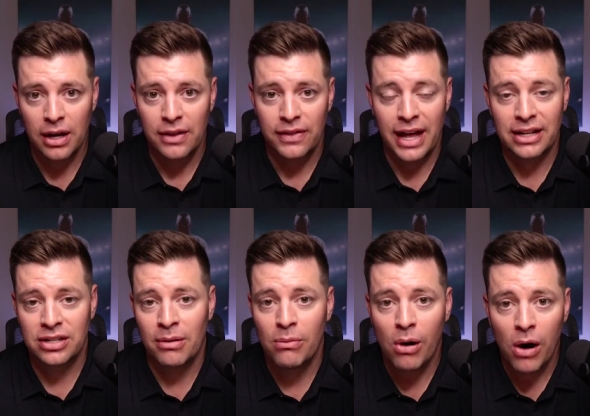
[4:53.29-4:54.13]
That's a
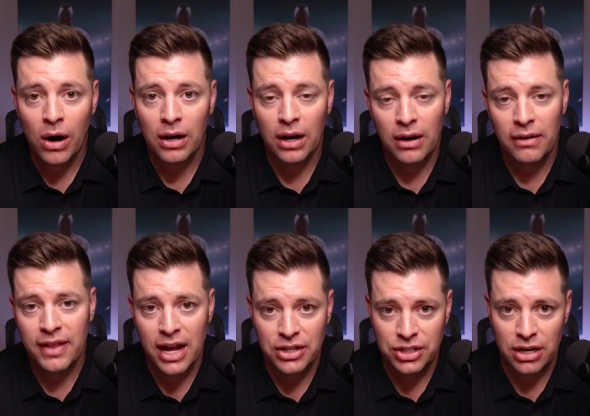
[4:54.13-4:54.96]
mark of
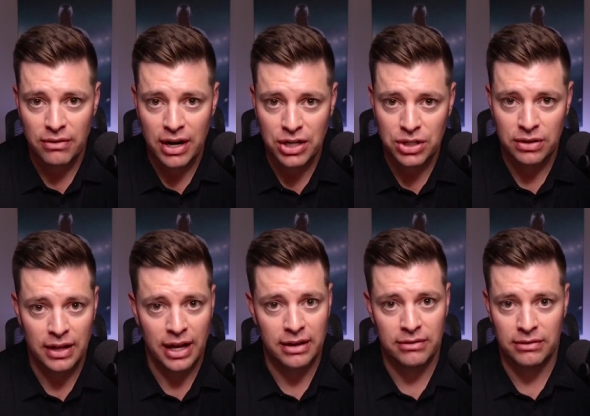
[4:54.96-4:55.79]
that generation,
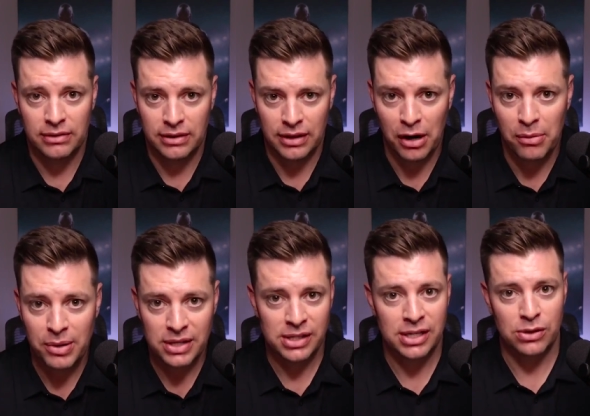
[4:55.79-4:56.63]
that their
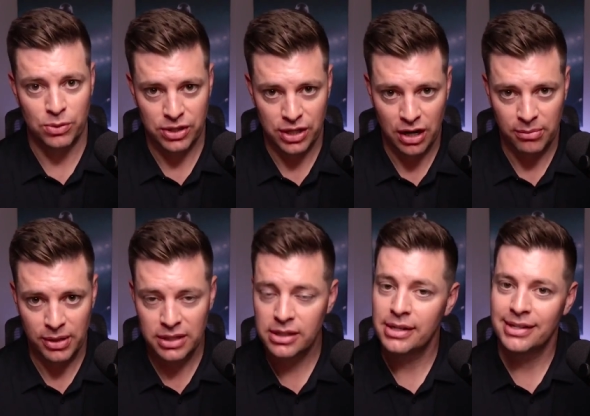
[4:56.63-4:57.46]
business was their
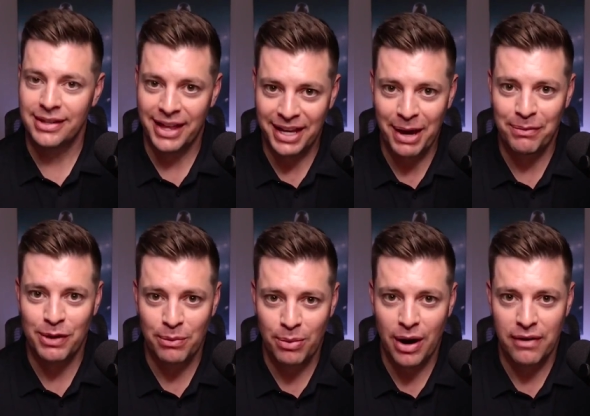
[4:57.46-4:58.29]
business and they kept
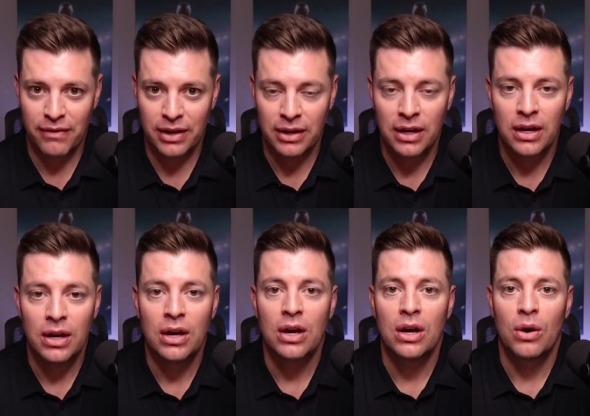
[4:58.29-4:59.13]
it private.
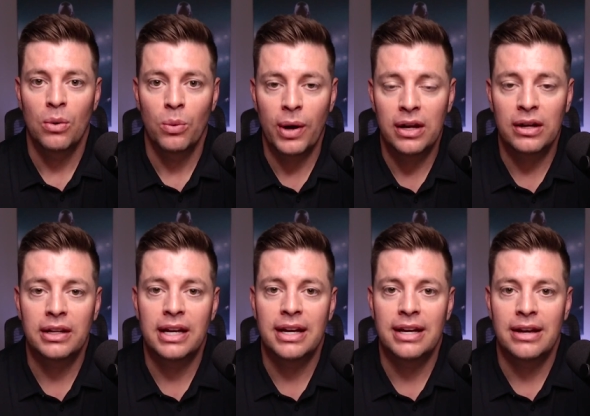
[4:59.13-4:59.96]
Well,
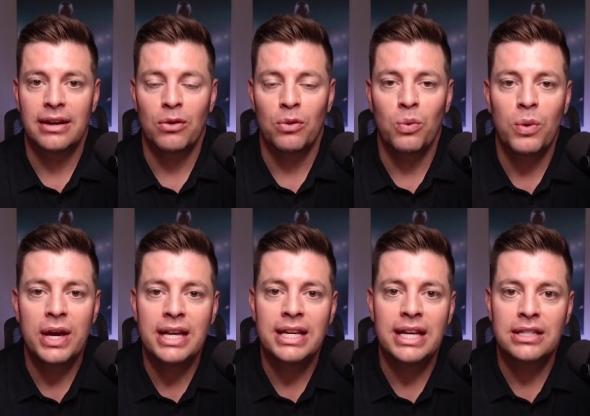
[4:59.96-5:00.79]

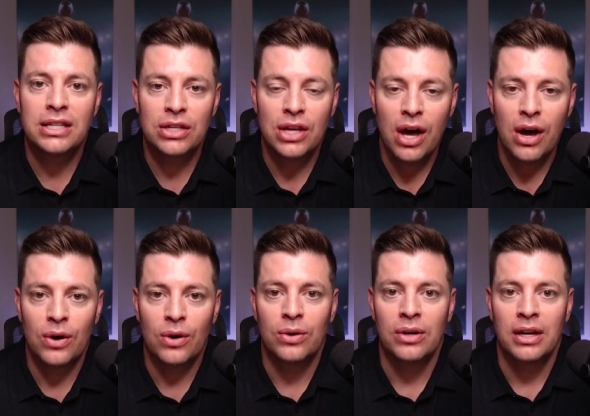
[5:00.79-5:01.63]
we need to
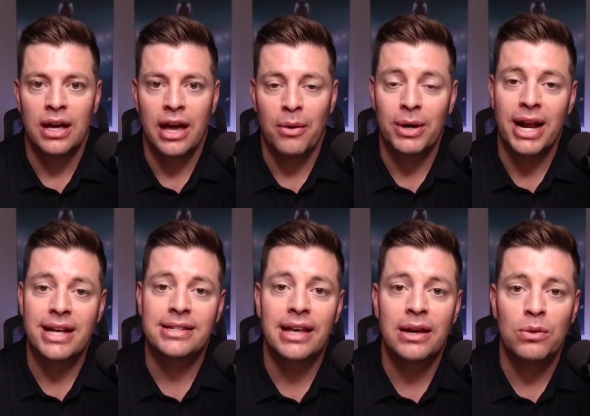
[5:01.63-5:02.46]
know. And when I
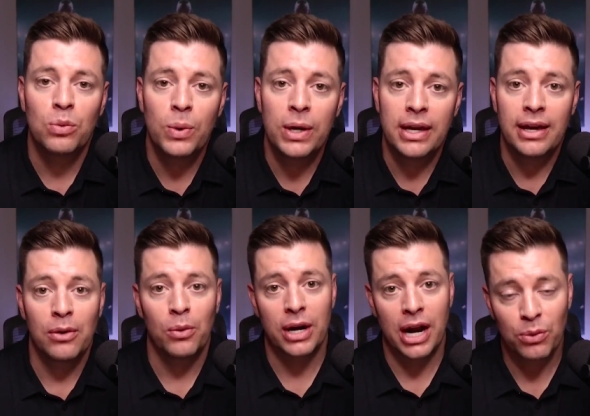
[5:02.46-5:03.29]
say we,
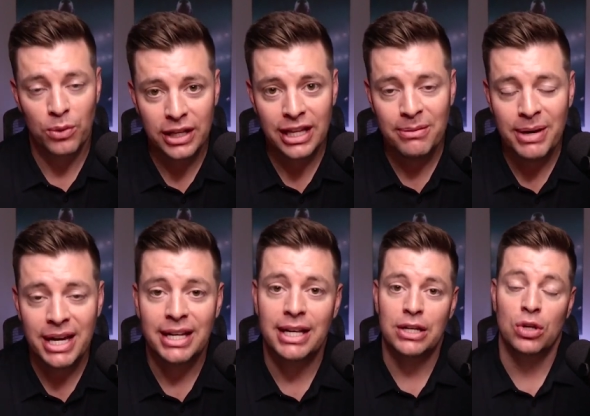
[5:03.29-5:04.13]
what I really
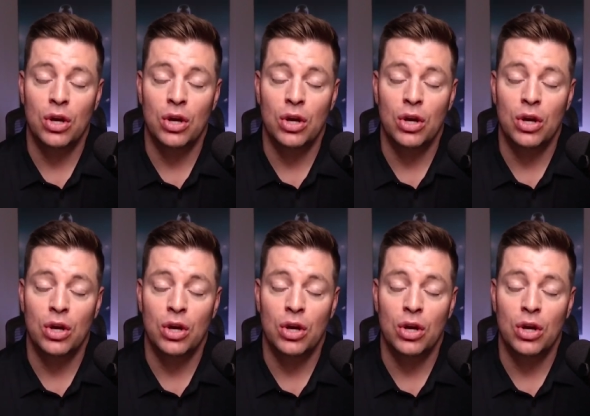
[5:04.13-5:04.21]
mean is